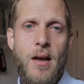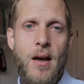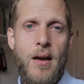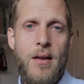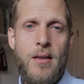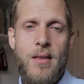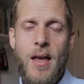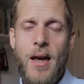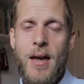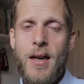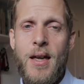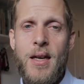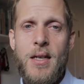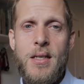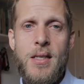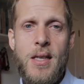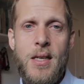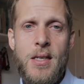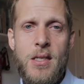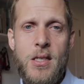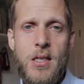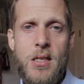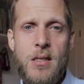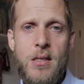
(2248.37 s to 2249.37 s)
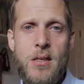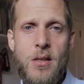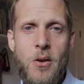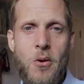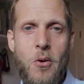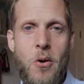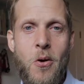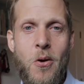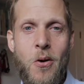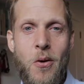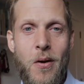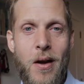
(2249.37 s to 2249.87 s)
I guess that's just the
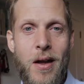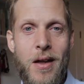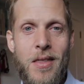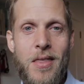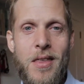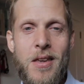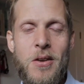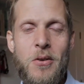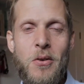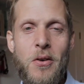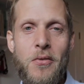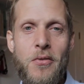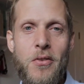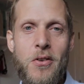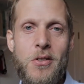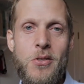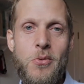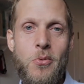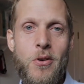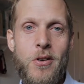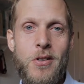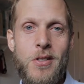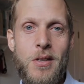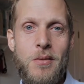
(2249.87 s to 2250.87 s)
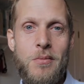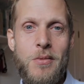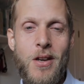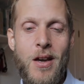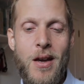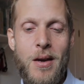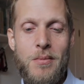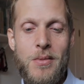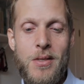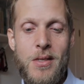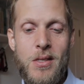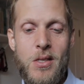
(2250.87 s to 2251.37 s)
way the universe works
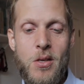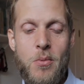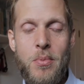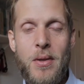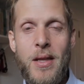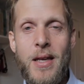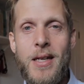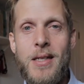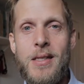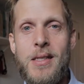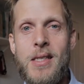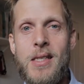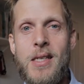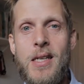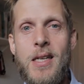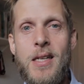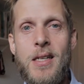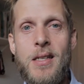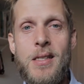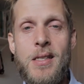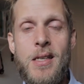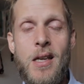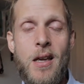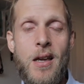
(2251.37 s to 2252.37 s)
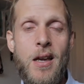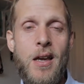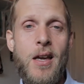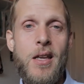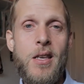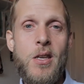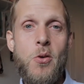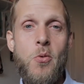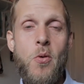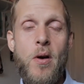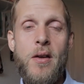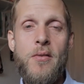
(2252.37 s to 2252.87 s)
sometimes, is you plant seeds
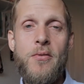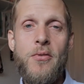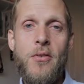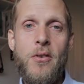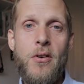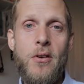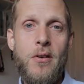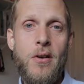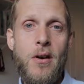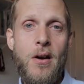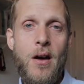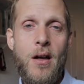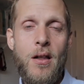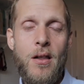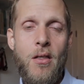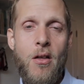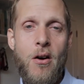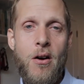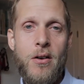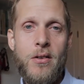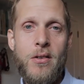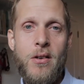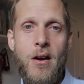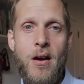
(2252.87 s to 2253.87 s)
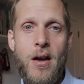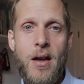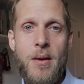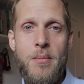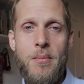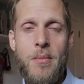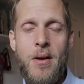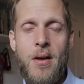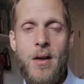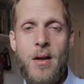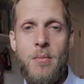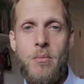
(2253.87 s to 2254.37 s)
and you wait for a long
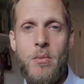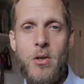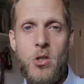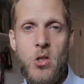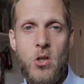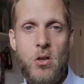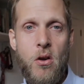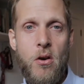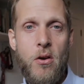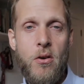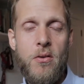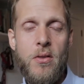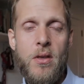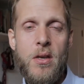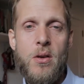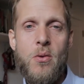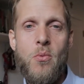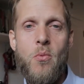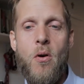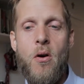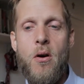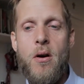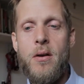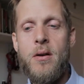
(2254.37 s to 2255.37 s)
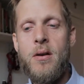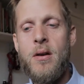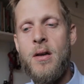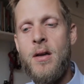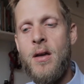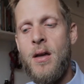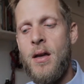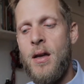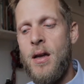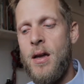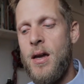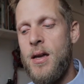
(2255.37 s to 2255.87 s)
time, much longer than you want,
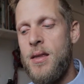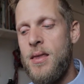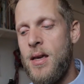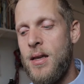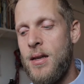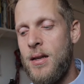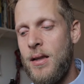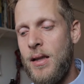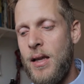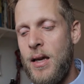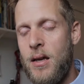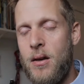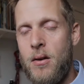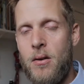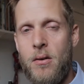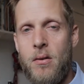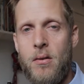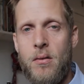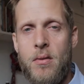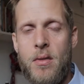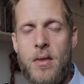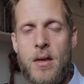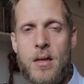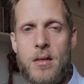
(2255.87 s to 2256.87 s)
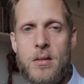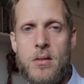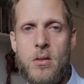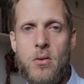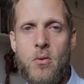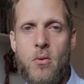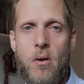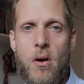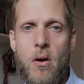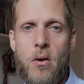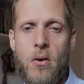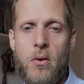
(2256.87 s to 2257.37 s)
and then later things
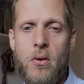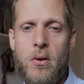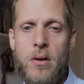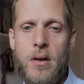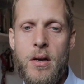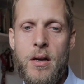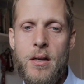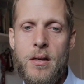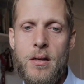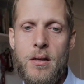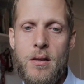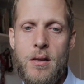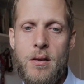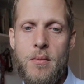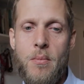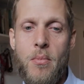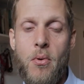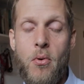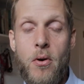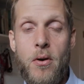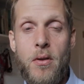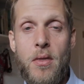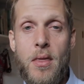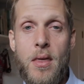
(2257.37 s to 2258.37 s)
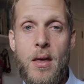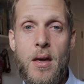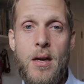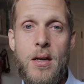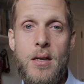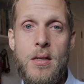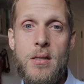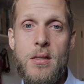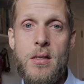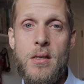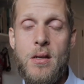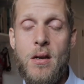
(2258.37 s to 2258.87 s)
grow. And the important thing
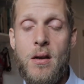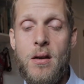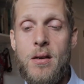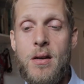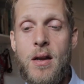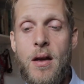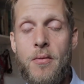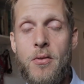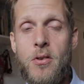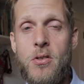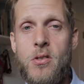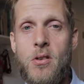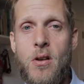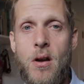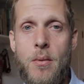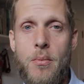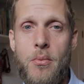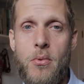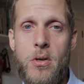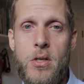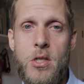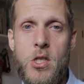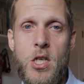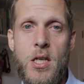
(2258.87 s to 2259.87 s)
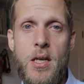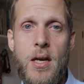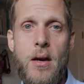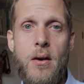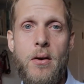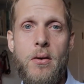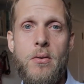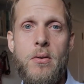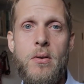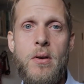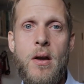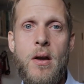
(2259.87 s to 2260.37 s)
is to never stop reaching out